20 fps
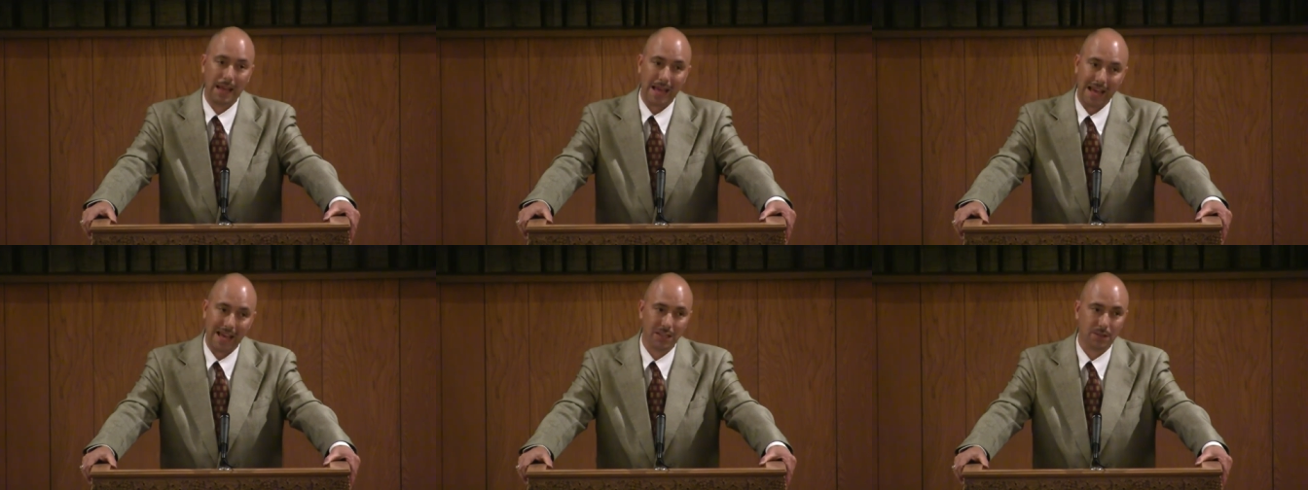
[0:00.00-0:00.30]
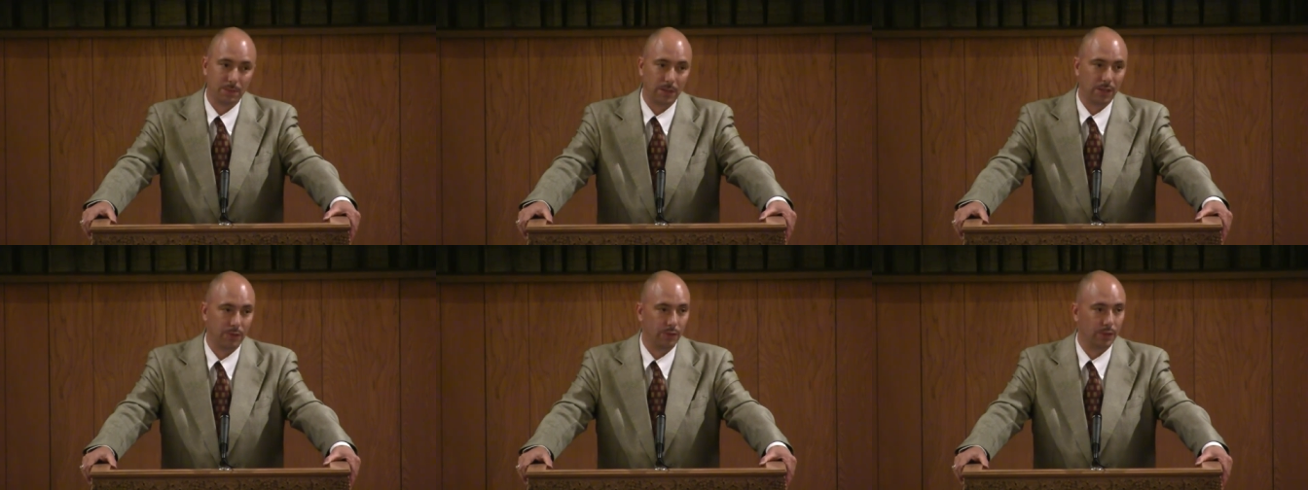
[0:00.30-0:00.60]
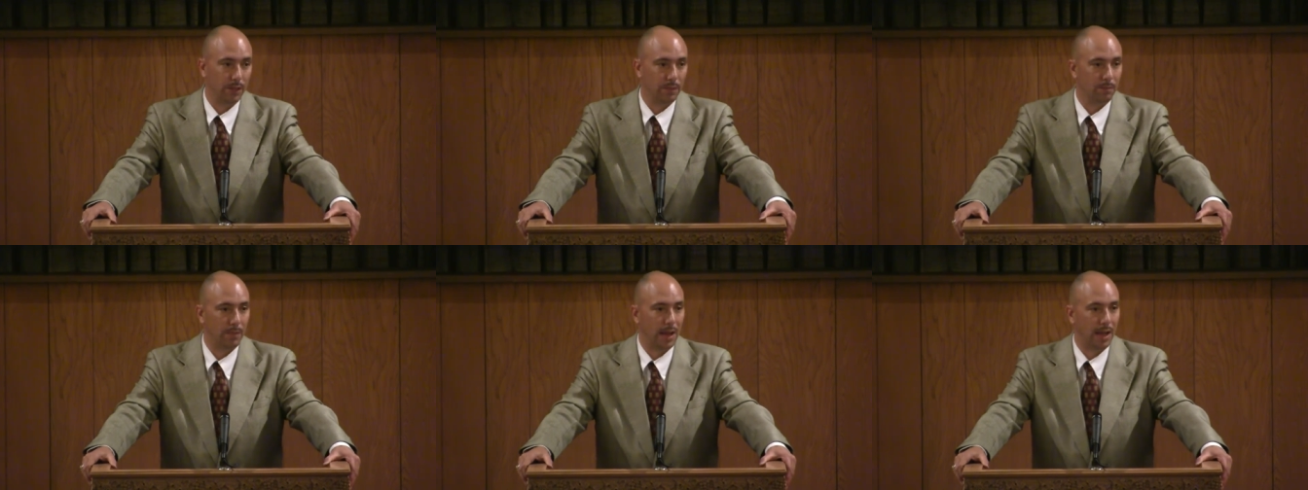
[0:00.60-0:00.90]
has been
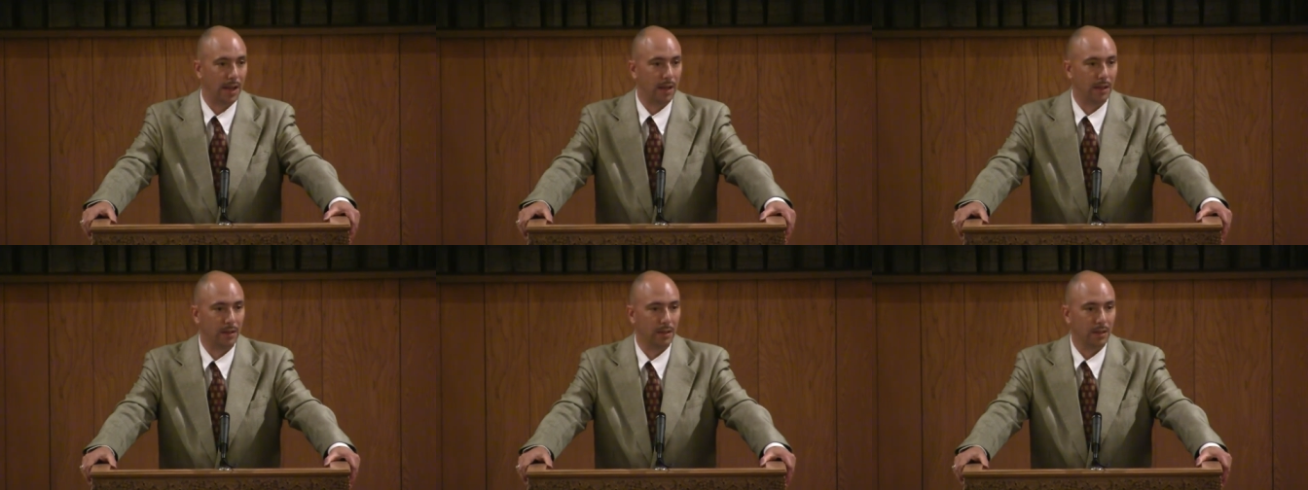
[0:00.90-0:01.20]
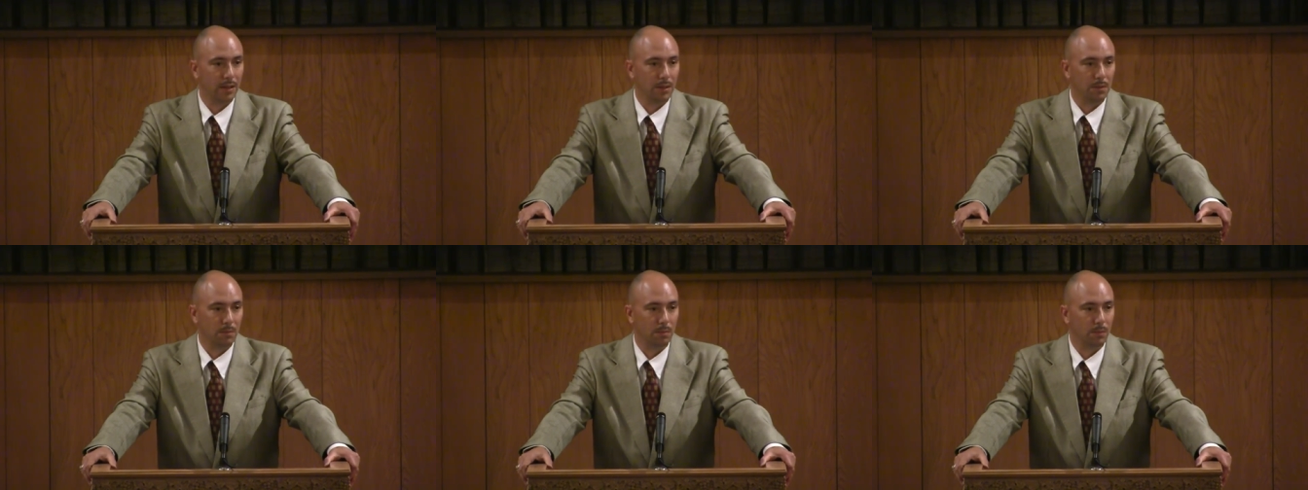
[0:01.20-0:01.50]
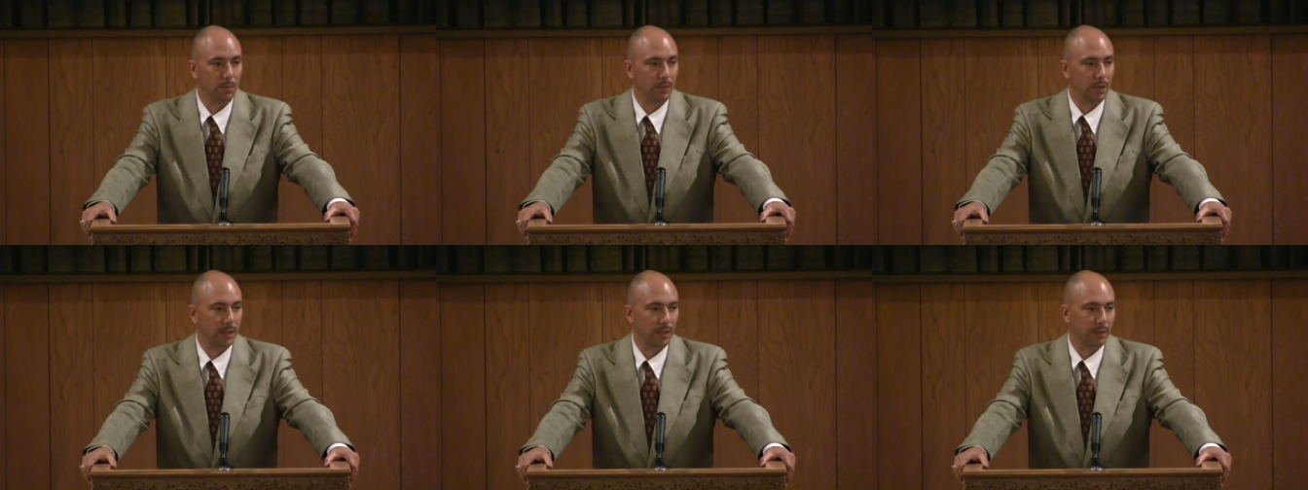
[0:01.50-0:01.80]
written by
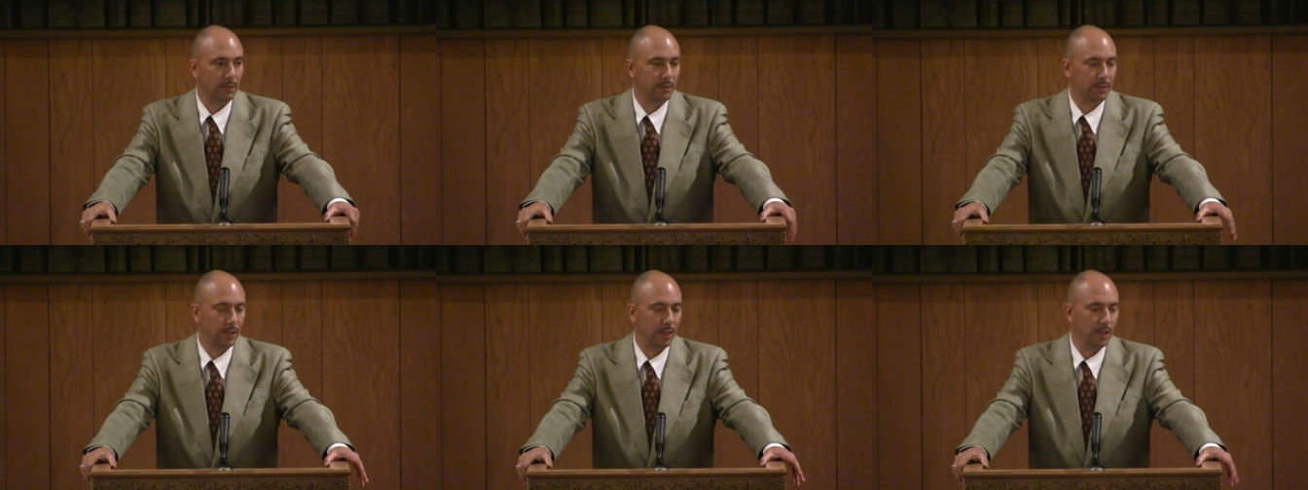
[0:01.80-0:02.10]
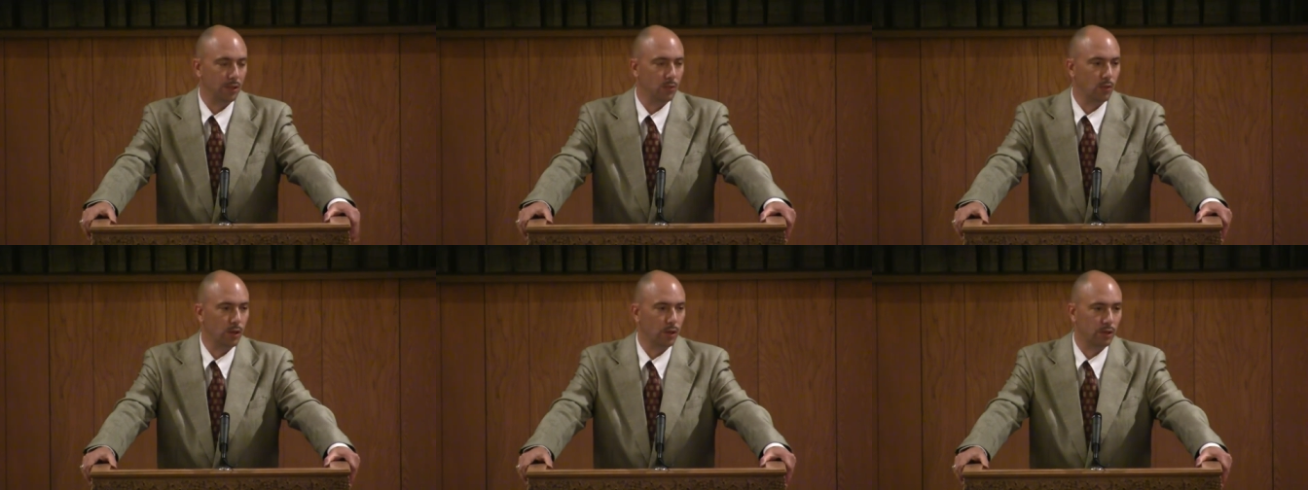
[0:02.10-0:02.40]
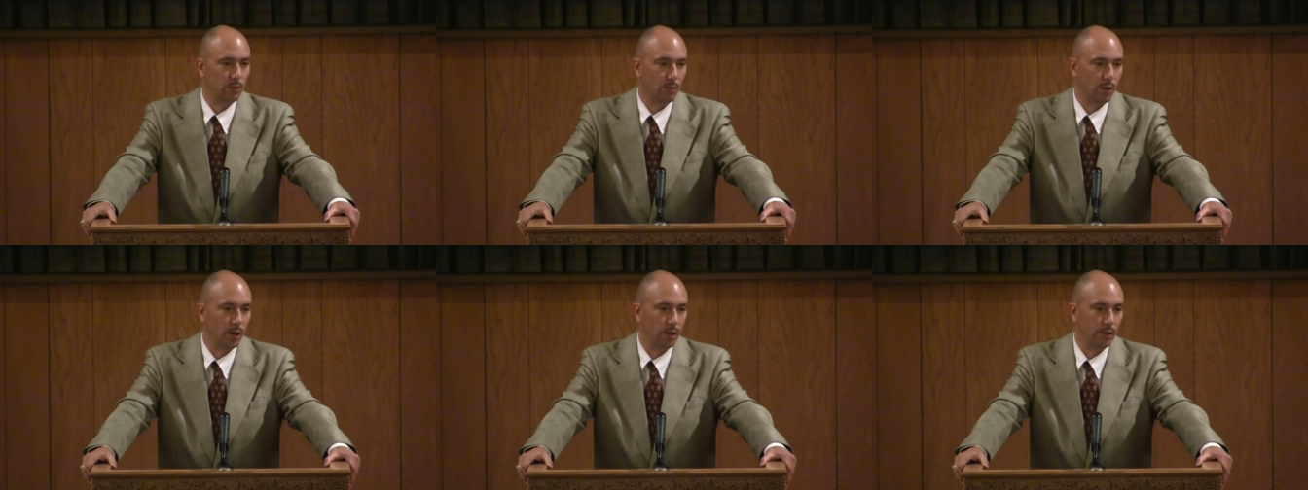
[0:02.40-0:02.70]
and anyone in
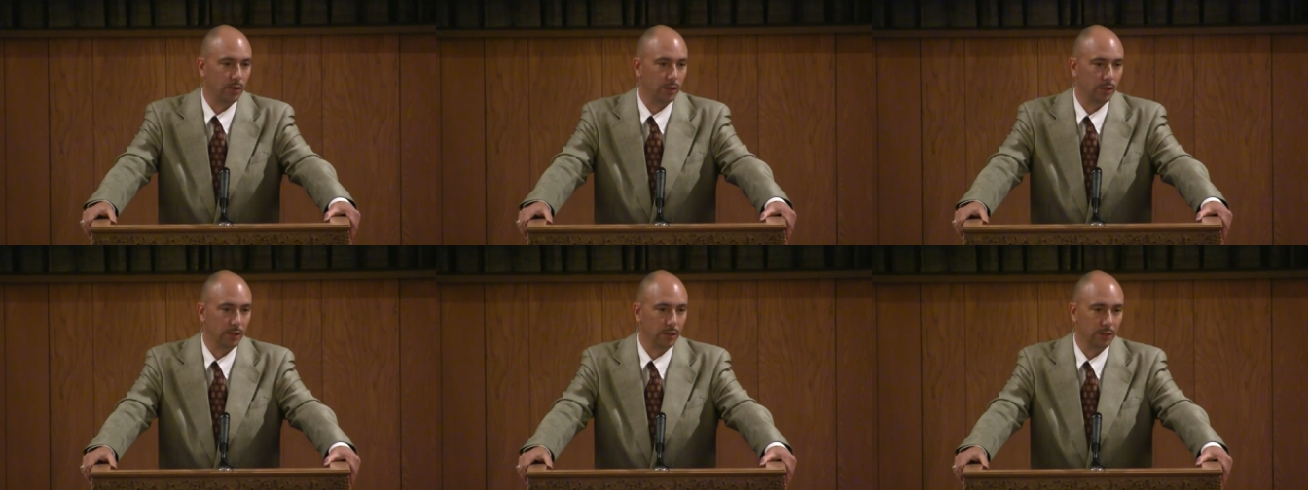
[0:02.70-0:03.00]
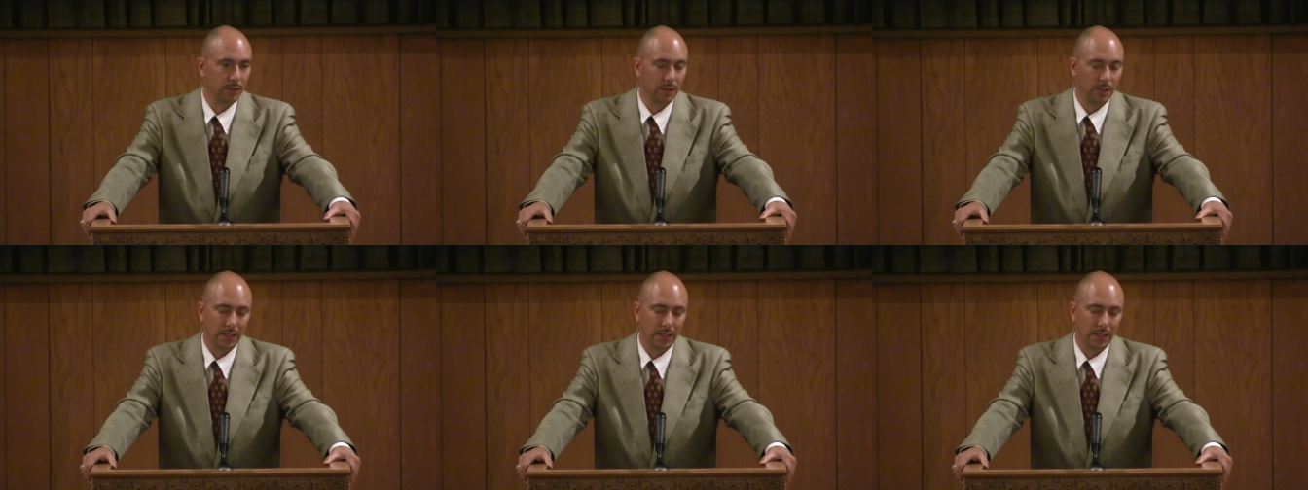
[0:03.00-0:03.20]
the brotherhood.